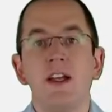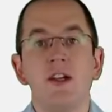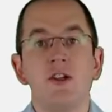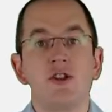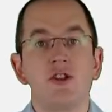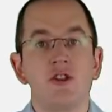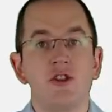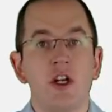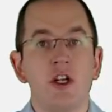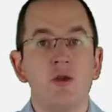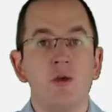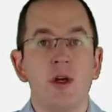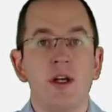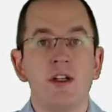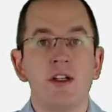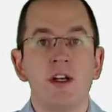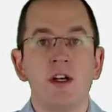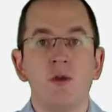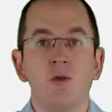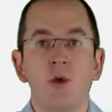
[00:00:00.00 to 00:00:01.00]
Each
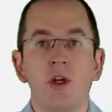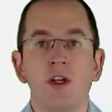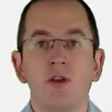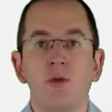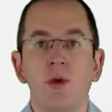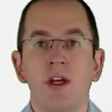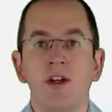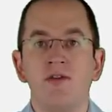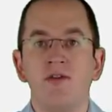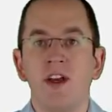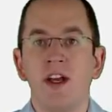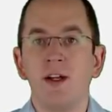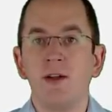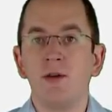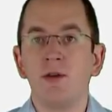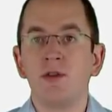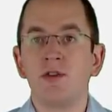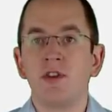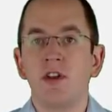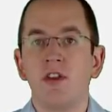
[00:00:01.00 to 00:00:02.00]
generator will create
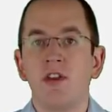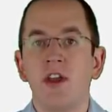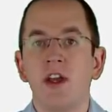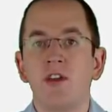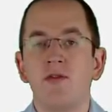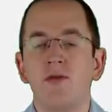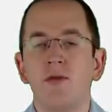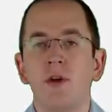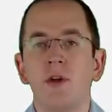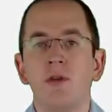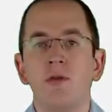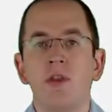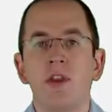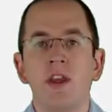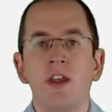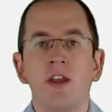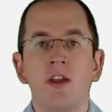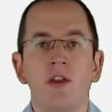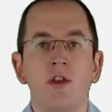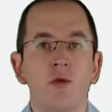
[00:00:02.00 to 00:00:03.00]
values that follow
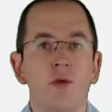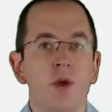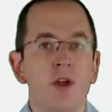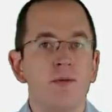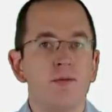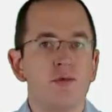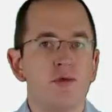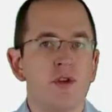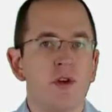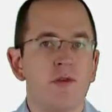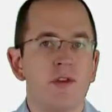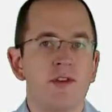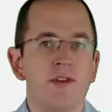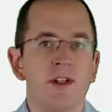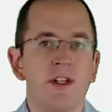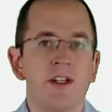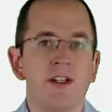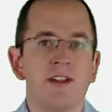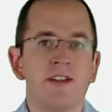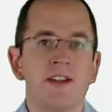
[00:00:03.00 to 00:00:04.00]
the three
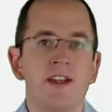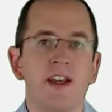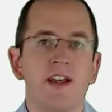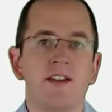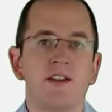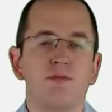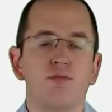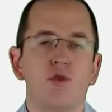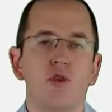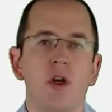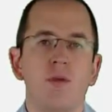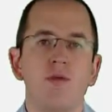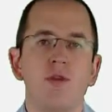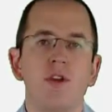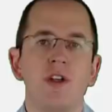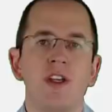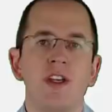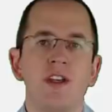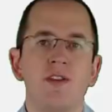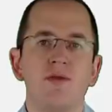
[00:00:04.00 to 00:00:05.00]
previously discussed
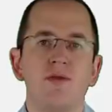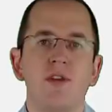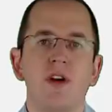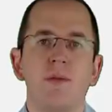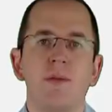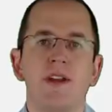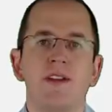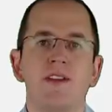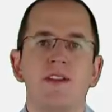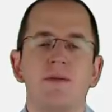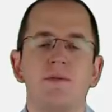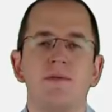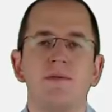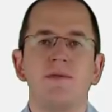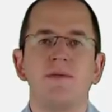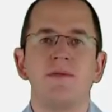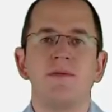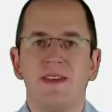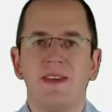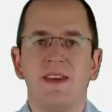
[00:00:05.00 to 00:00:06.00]
primary key formats.
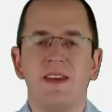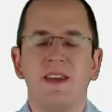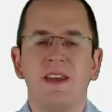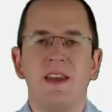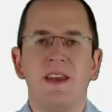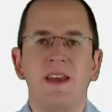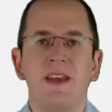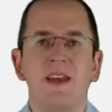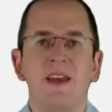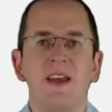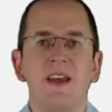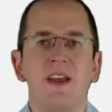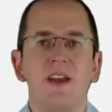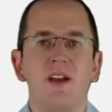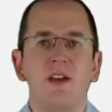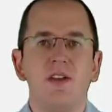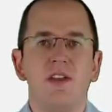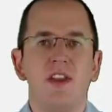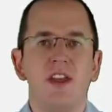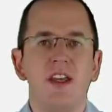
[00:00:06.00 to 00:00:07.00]

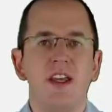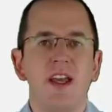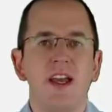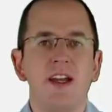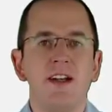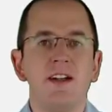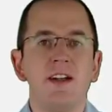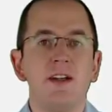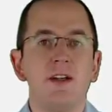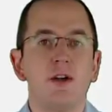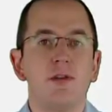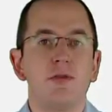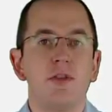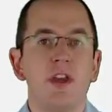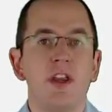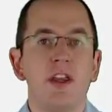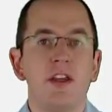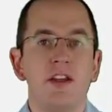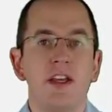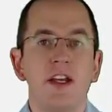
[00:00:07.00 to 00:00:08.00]
The handling of
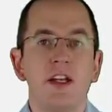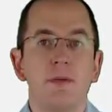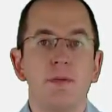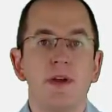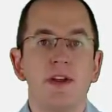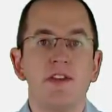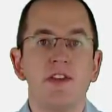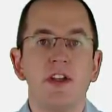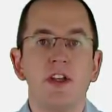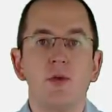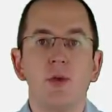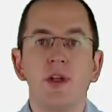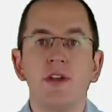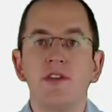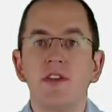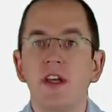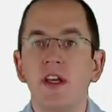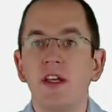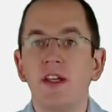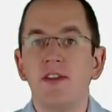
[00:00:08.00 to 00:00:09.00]
the database
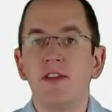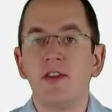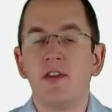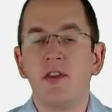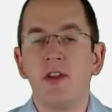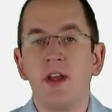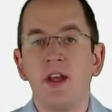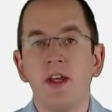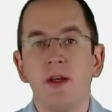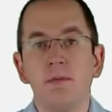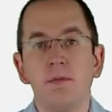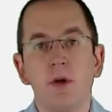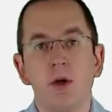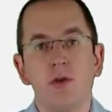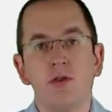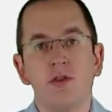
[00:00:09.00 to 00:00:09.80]
sequence is the